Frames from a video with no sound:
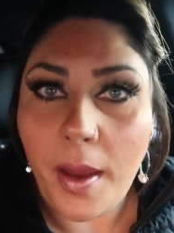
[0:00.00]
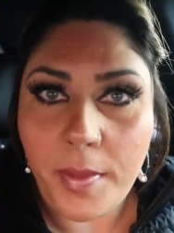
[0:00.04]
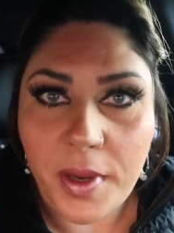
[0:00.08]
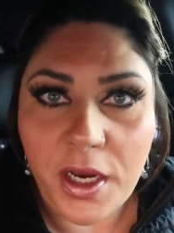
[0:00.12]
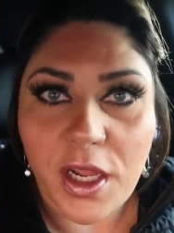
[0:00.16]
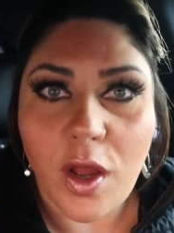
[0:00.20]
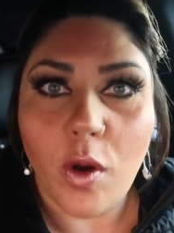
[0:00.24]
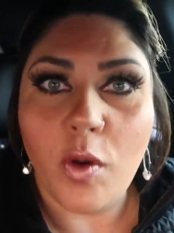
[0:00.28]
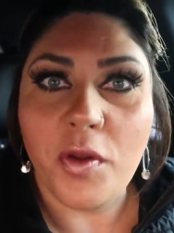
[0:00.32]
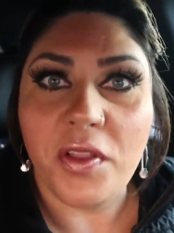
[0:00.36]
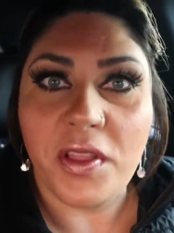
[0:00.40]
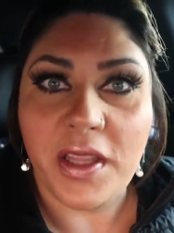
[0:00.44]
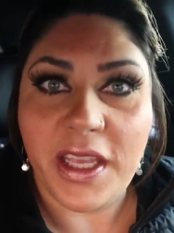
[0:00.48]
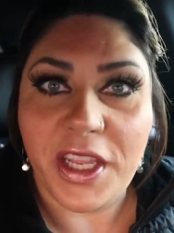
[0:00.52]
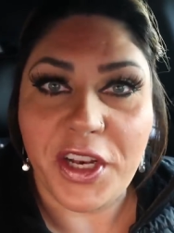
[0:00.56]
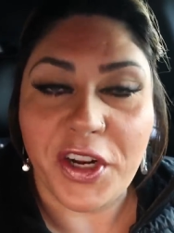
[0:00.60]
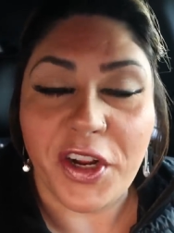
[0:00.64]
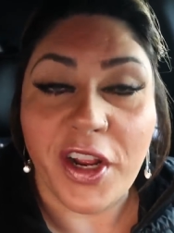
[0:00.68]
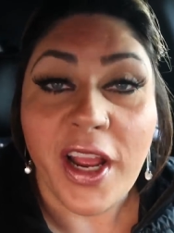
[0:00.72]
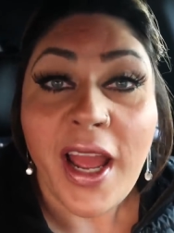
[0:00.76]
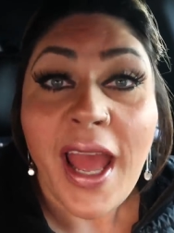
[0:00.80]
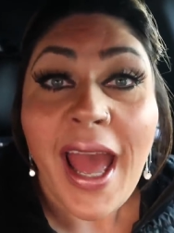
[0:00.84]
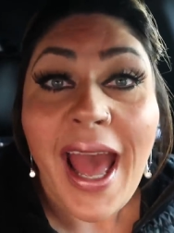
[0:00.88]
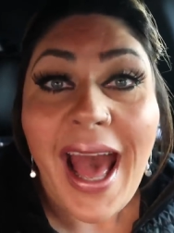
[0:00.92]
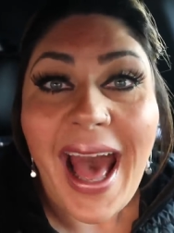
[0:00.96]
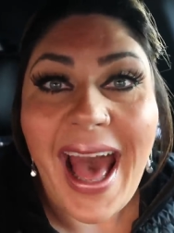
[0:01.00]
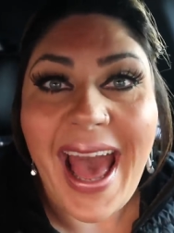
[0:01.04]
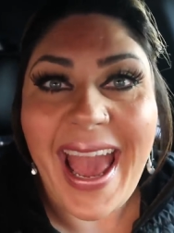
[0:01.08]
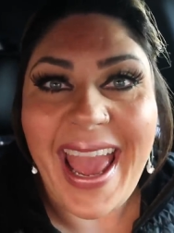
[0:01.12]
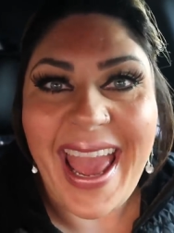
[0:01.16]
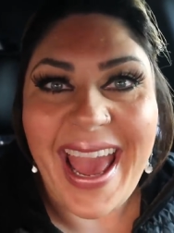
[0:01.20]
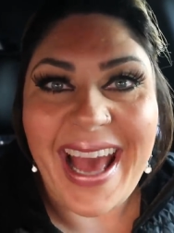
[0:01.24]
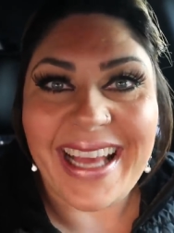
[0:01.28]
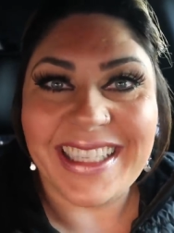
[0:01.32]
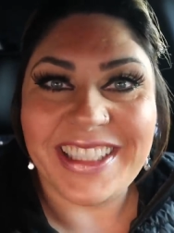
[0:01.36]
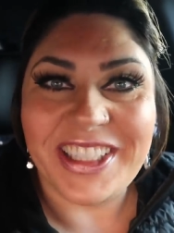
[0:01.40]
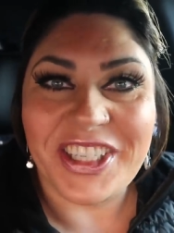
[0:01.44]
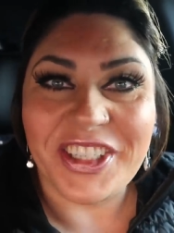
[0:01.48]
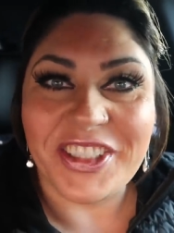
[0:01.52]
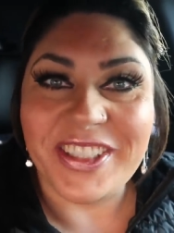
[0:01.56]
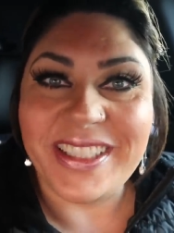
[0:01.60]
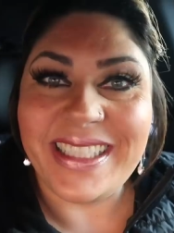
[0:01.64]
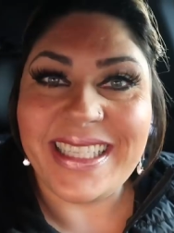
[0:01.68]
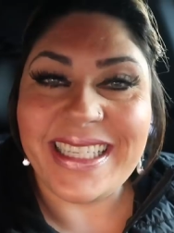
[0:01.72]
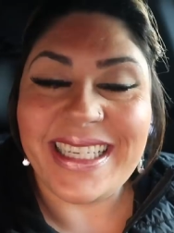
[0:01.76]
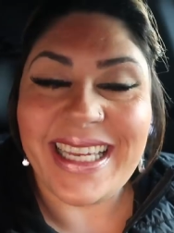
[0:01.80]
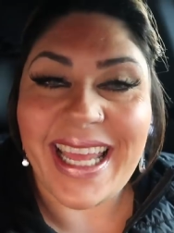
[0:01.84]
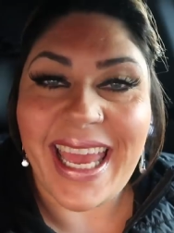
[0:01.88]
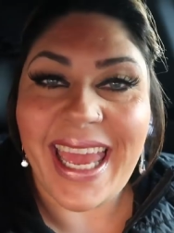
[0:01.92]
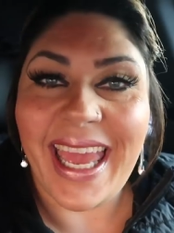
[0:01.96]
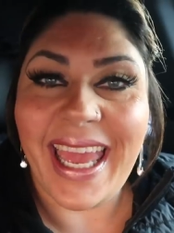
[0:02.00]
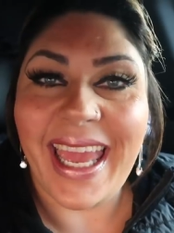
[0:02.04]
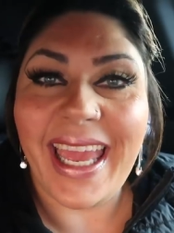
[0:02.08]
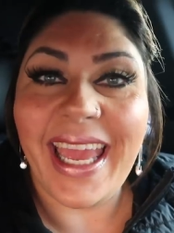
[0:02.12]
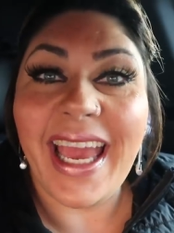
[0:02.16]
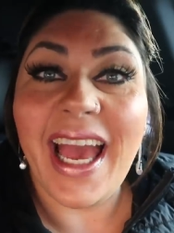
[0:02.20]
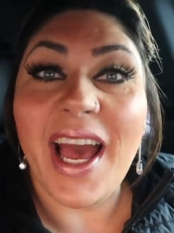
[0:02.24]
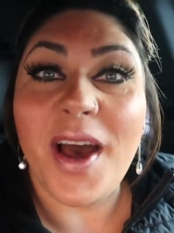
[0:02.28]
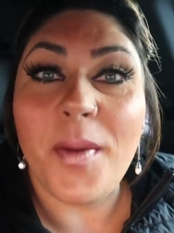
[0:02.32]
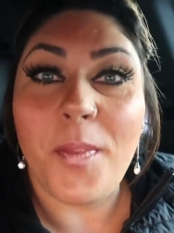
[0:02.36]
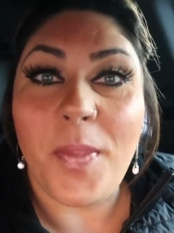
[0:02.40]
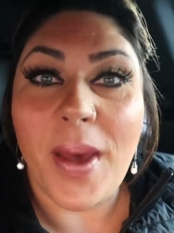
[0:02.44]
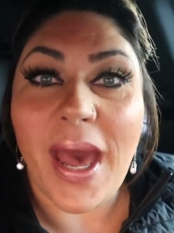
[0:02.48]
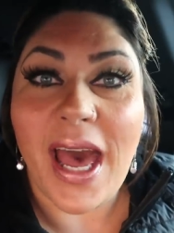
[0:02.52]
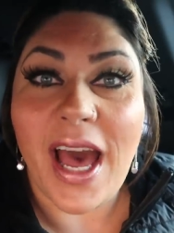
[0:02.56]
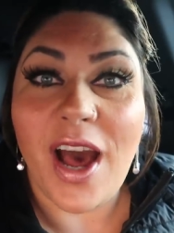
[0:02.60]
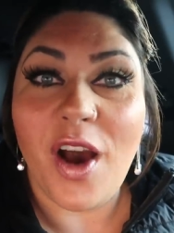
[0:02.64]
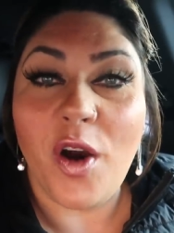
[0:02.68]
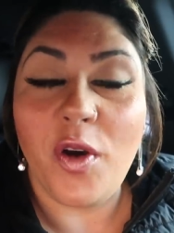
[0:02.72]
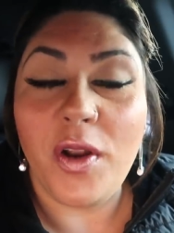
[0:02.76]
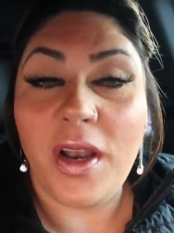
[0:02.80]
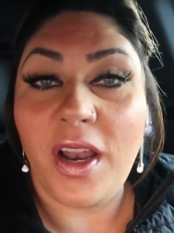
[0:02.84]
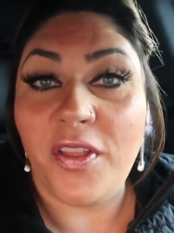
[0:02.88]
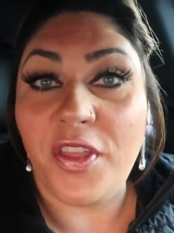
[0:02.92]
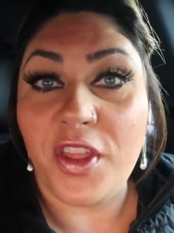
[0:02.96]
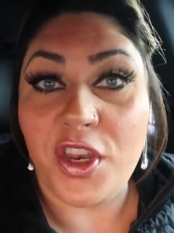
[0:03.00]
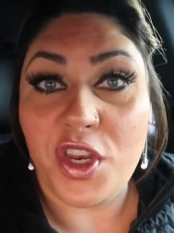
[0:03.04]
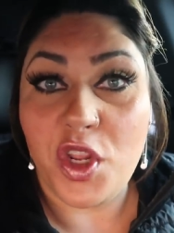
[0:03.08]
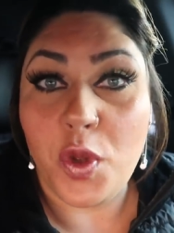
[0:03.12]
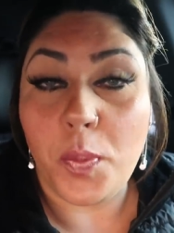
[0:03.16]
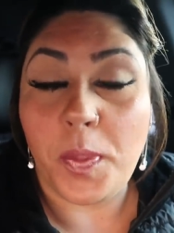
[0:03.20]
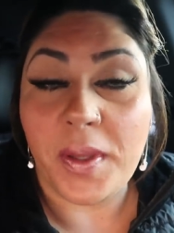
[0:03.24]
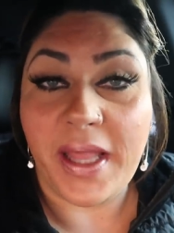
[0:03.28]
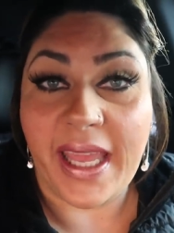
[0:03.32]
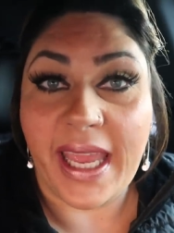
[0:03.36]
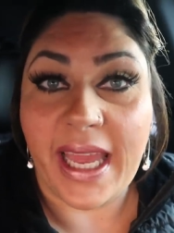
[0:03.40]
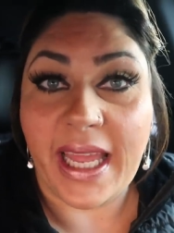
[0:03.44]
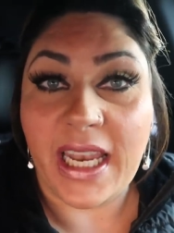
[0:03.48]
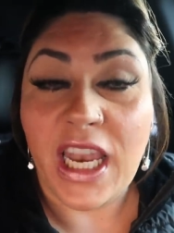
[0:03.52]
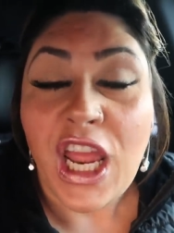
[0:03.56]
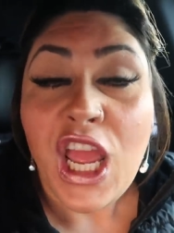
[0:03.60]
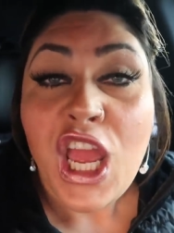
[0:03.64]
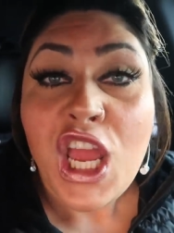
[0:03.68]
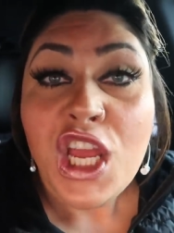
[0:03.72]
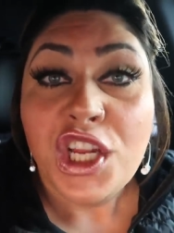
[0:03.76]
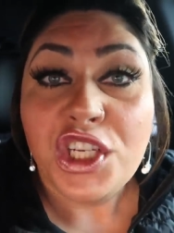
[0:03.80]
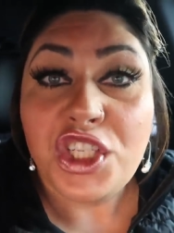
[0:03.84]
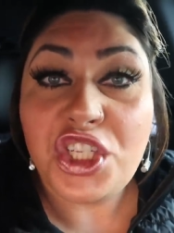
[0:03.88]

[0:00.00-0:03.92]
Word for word: I'm going to go with leader. I asked her today about the new plan.